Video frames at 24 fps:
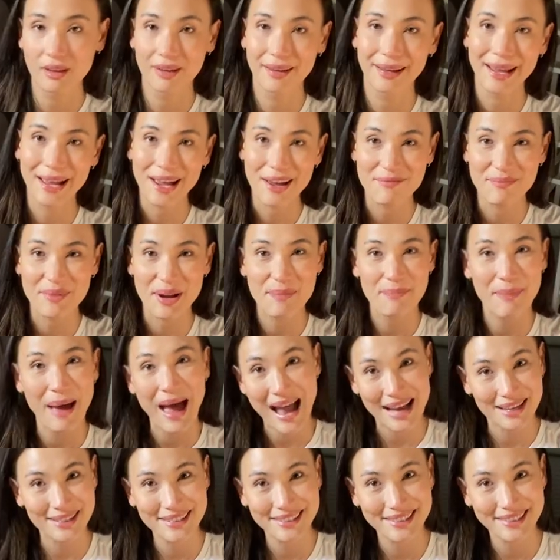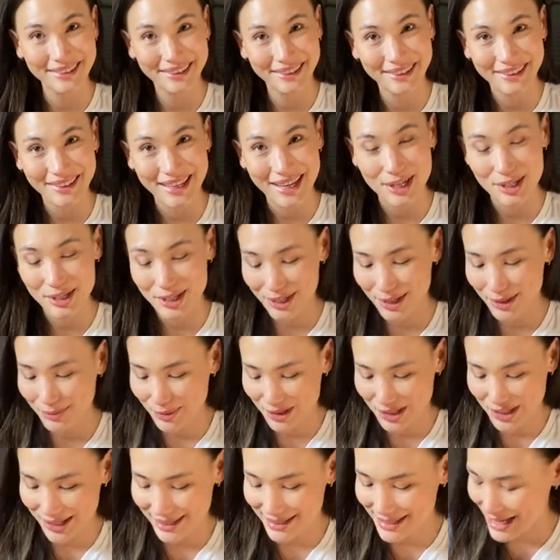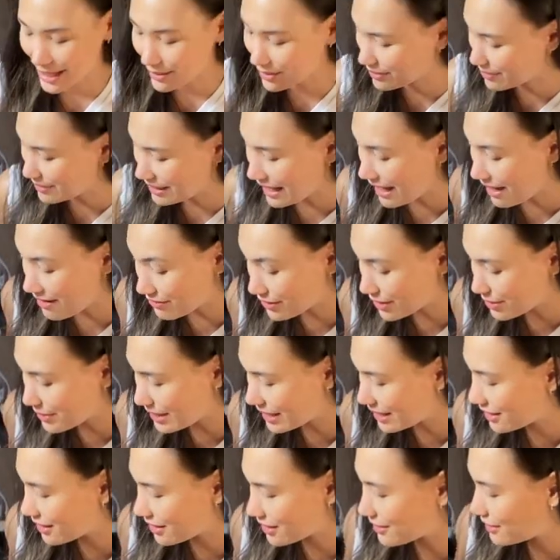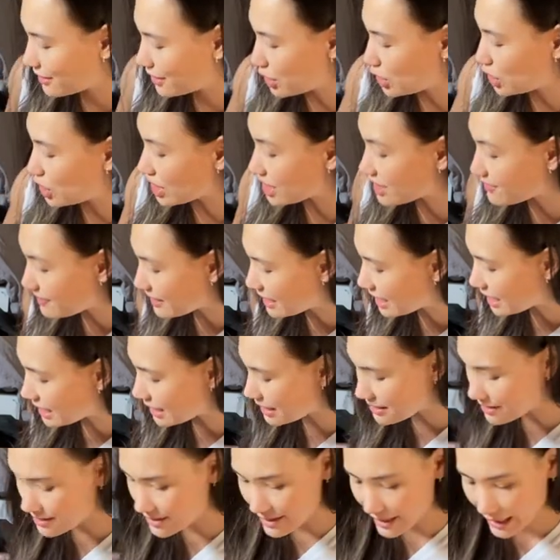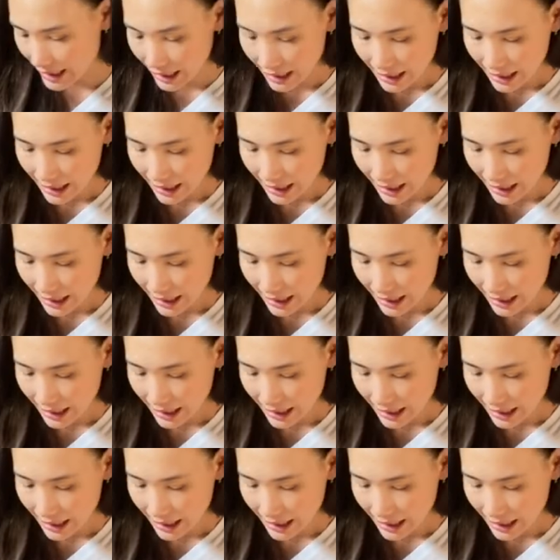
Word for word: I have my mask collection, which I take with me everywhere just because.